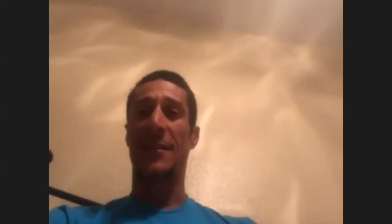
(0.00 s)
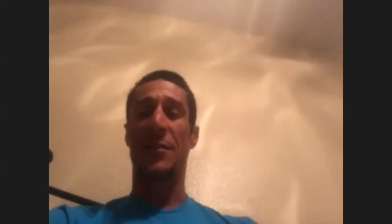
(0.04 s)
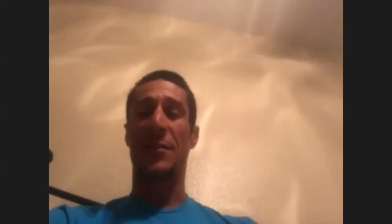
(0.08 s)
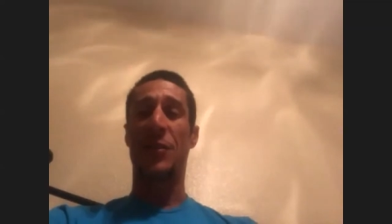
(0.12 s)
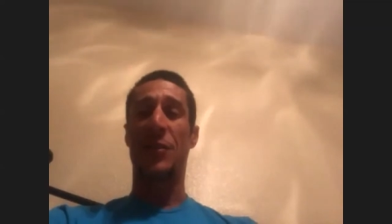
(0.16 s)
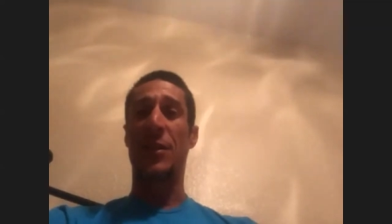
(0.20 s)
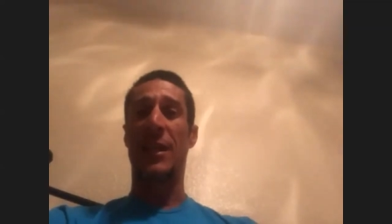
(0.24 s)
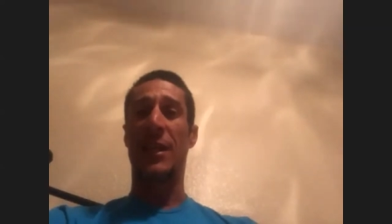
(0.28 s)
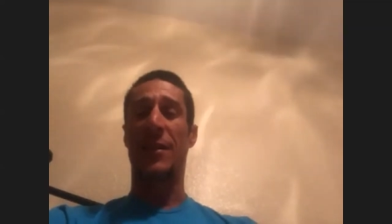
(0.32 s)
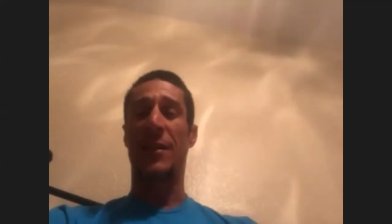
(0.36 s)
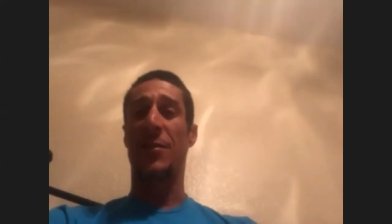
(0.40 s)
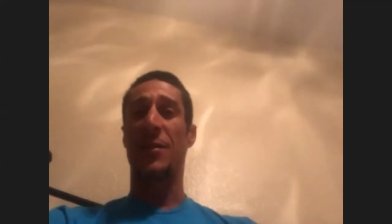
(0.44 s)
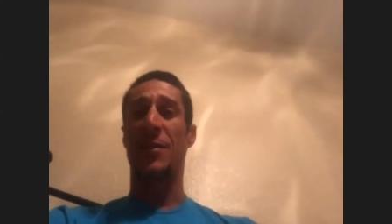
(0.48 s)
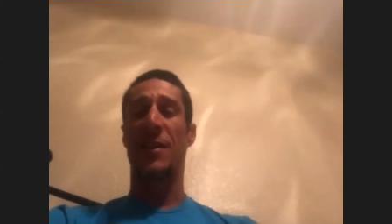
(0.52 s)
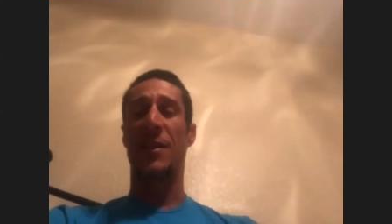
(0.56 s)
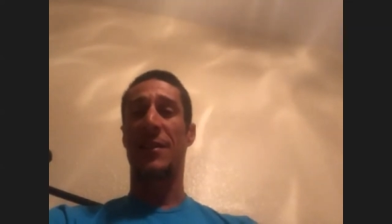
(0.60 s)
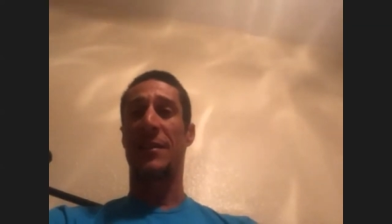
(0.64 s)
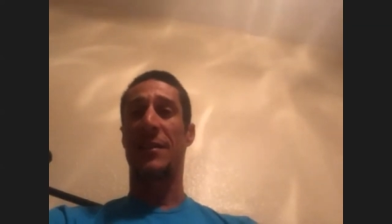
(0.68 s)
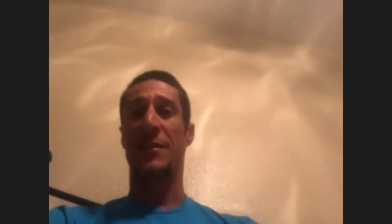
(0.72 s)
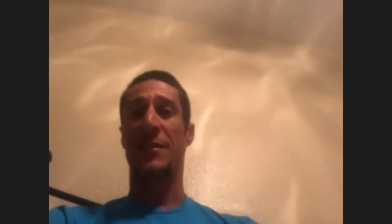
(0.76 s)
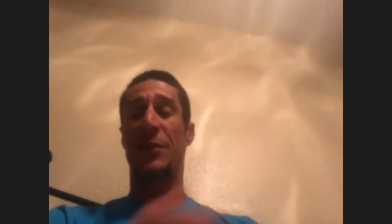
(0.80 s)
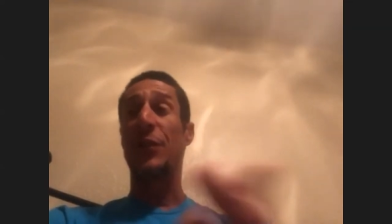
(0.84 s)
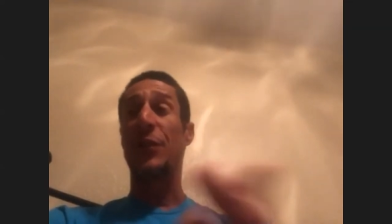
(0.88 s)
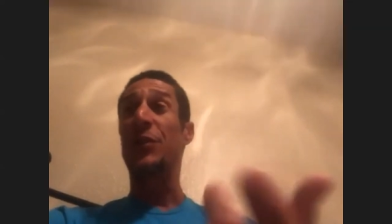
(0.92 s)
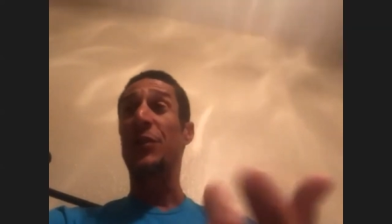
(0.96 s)
you're not going to,
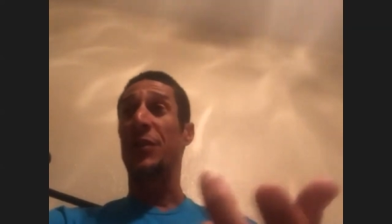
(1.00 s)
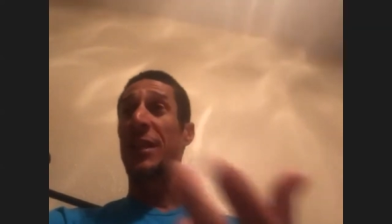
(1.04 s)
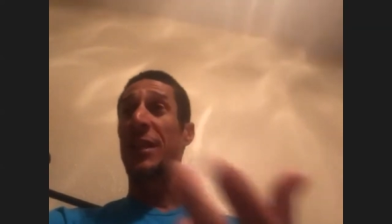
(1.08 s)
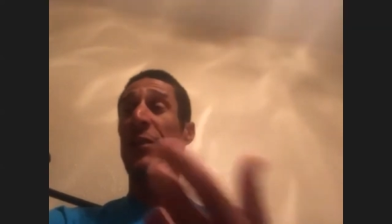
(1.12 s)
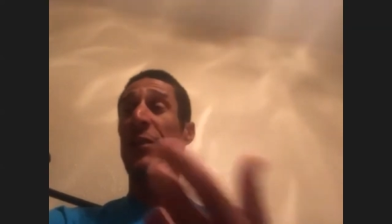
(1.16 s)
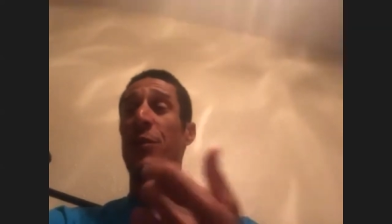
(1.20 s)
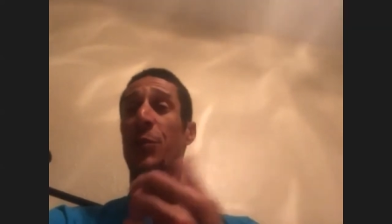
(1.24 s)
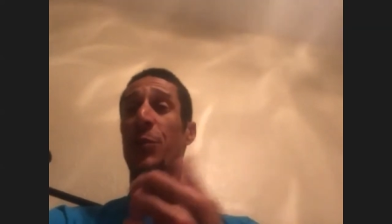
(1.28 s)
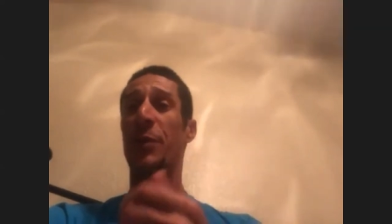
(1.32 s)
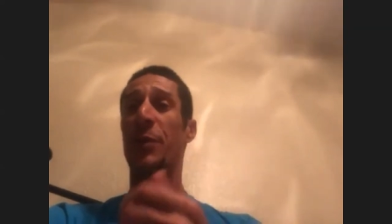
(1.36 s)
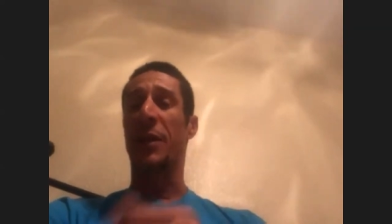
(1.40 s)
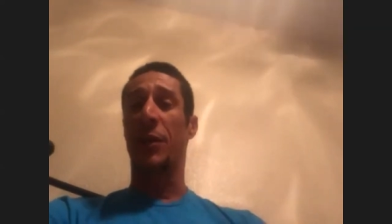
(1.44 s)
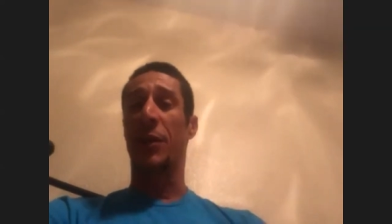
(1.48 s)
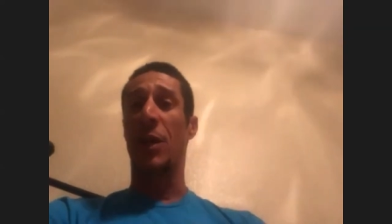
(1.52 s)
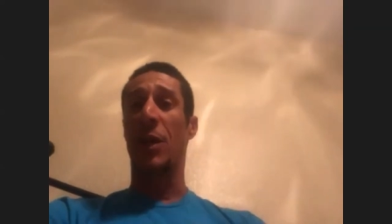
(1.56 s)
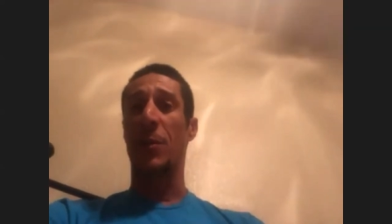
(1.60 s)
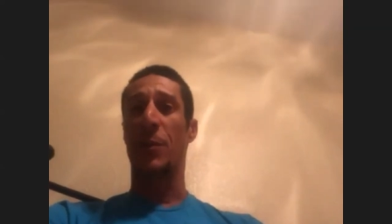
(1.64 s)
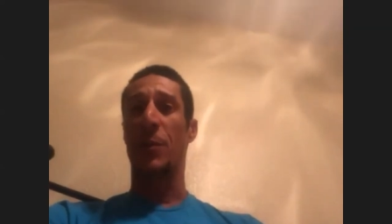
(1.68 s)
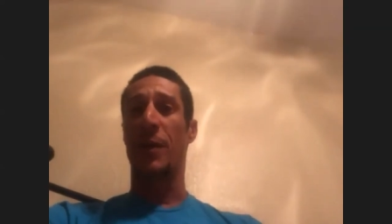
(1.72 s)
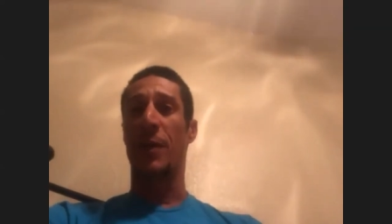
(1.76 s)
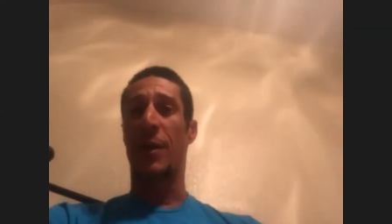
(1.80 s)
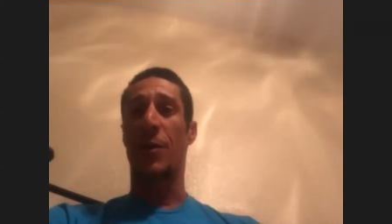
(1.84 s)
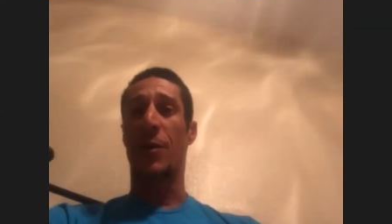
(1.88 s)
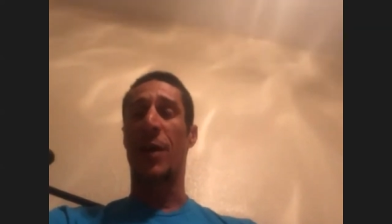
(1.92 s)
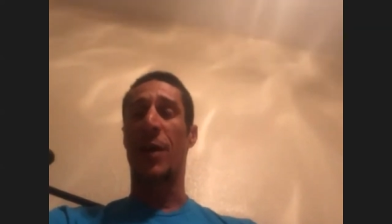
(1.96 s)
you see you
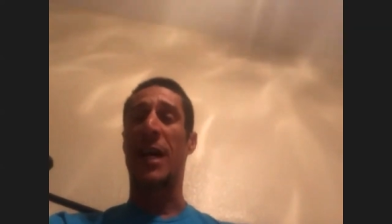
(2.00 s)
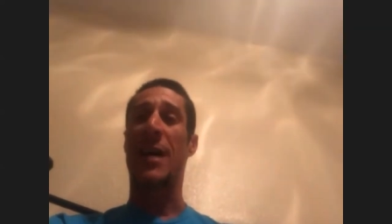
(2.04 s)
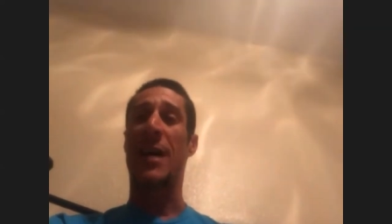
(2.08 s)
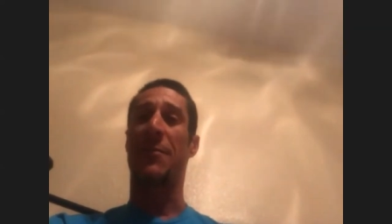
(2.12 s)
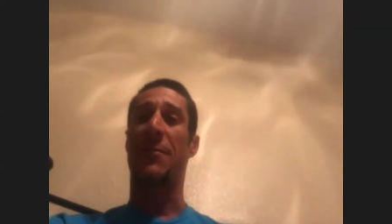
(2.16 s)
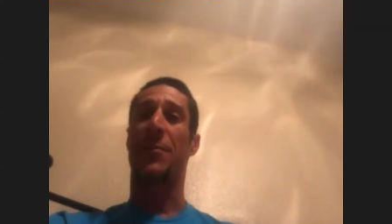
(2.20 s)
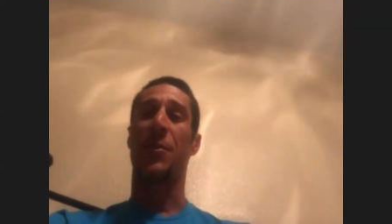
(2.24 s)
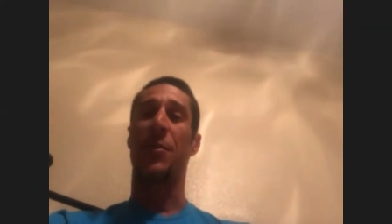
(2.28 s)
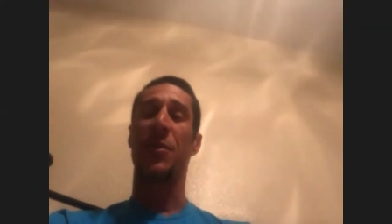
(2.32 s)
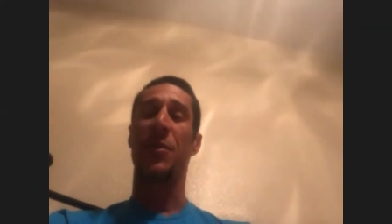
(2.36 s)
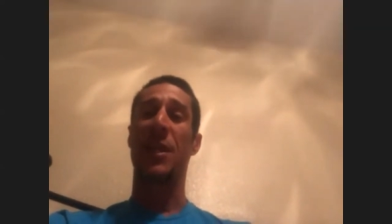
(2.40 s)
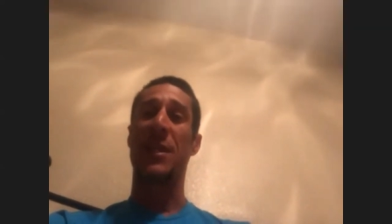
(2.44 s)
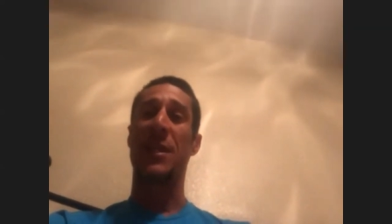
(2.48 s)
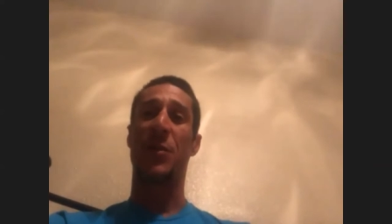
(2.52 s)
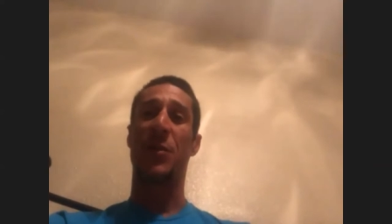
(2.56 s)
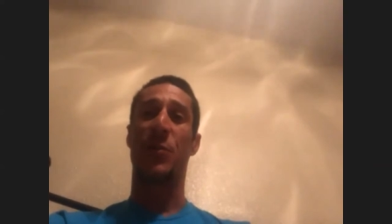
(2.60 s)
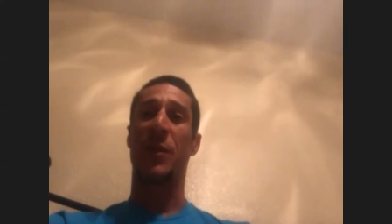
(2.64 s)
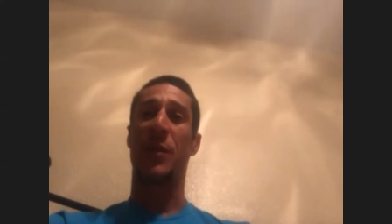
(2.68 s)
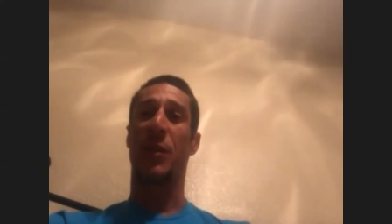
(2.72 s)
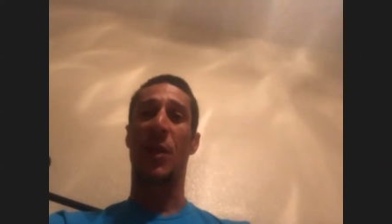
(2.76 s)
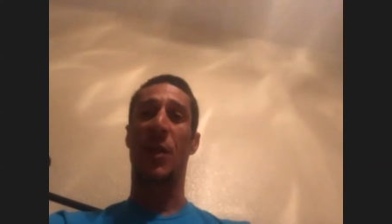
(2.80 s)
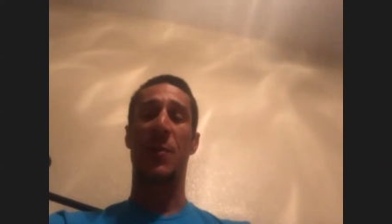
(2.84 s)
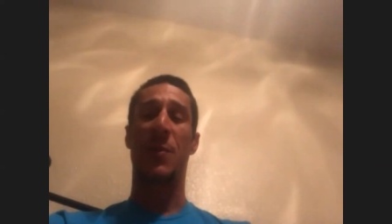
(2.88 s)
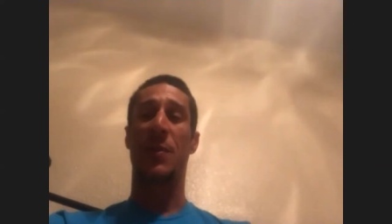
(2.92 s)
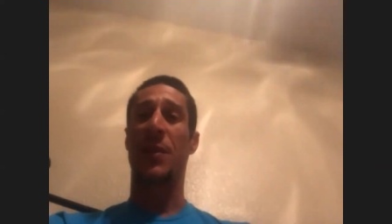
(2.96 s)
recover. Oh, I have 4 days to
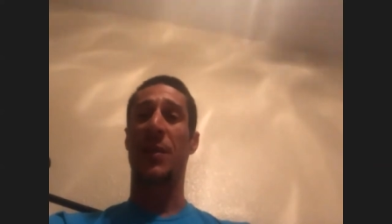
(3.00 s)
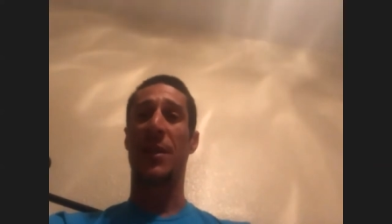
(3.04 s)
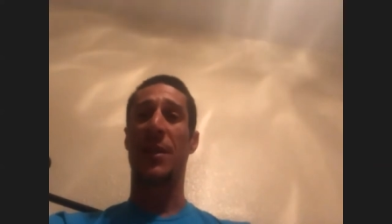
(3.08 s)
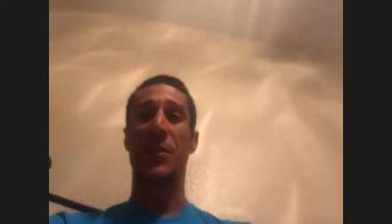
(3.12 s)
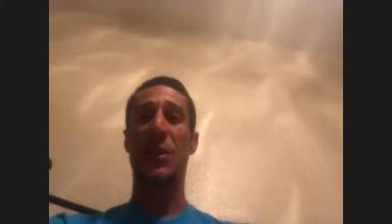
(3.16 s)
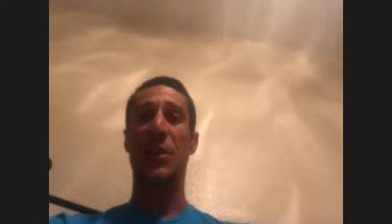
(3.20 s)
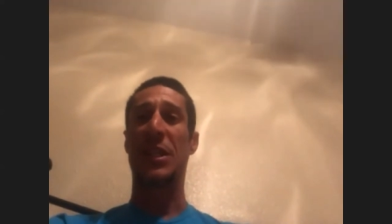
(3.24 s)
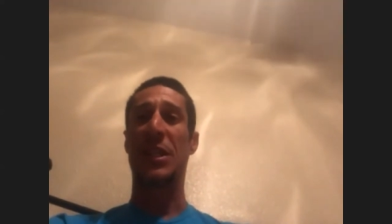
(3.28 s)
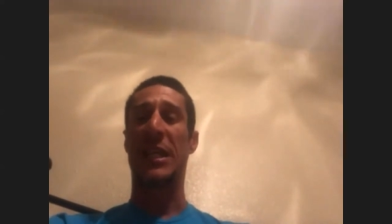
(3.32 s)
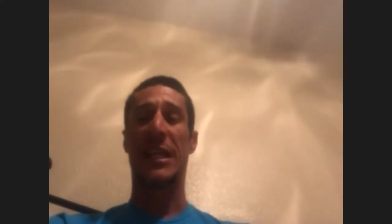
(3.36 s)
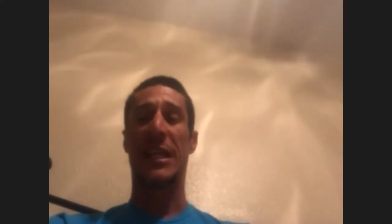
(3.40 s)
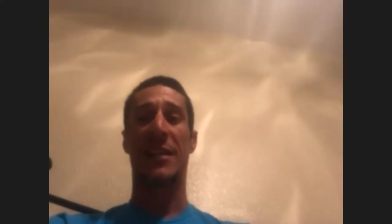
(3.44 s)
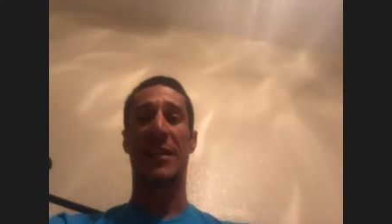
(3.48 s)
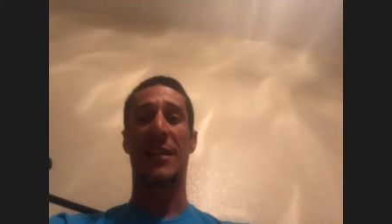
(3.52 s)
recover. No, you're not.